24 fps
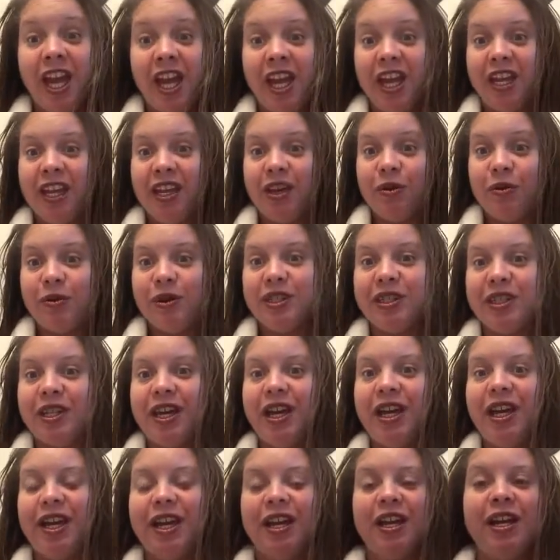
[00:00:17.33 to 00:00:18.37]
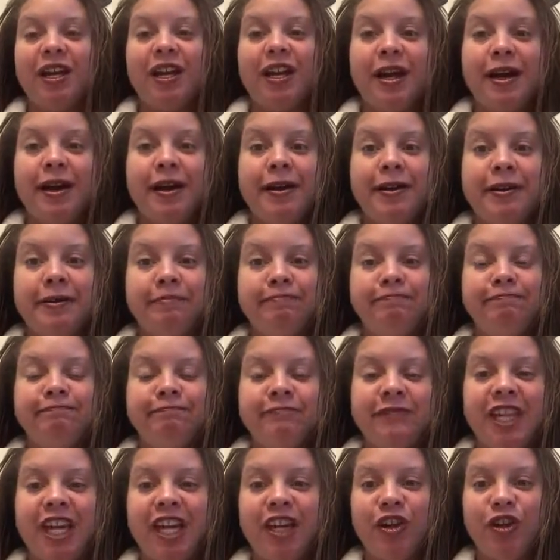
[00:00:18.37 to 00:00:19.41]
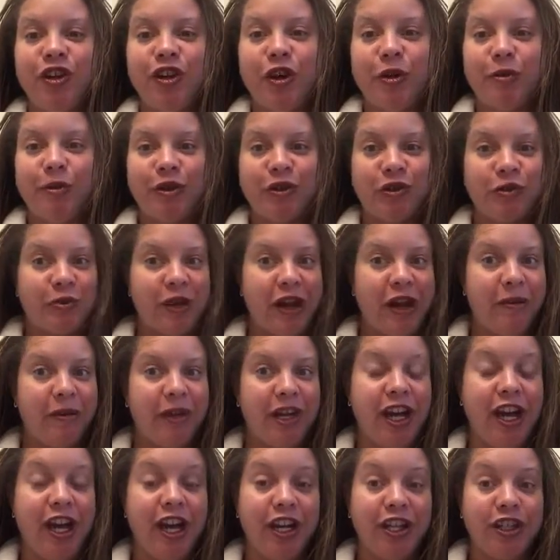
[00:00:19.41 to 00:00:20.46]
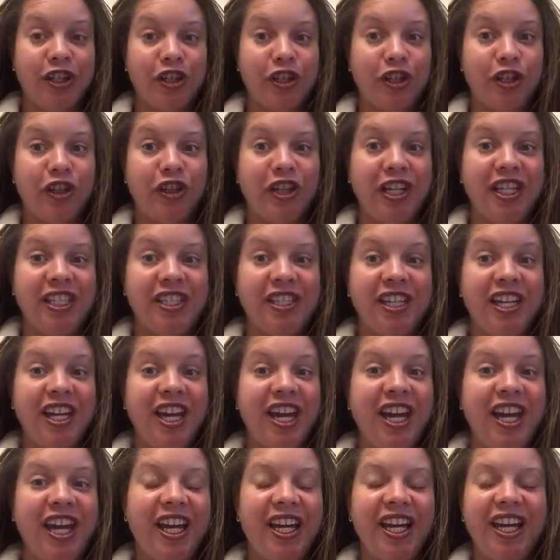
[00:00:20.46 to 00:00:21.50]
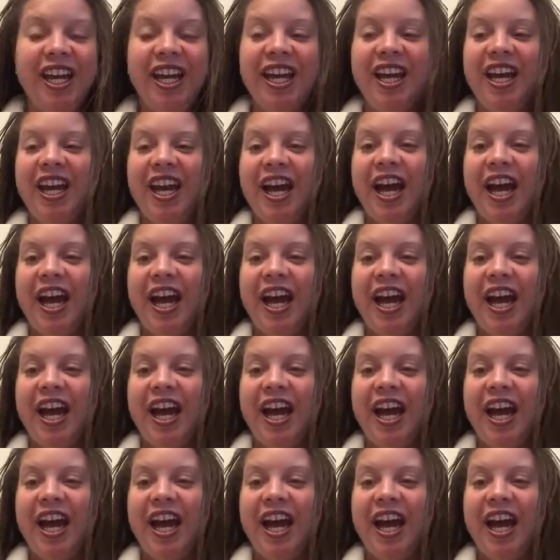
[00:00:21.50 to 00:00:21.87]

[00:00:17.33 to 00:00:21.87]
and it was like, um, I don't know, almost probably 100 degrees today.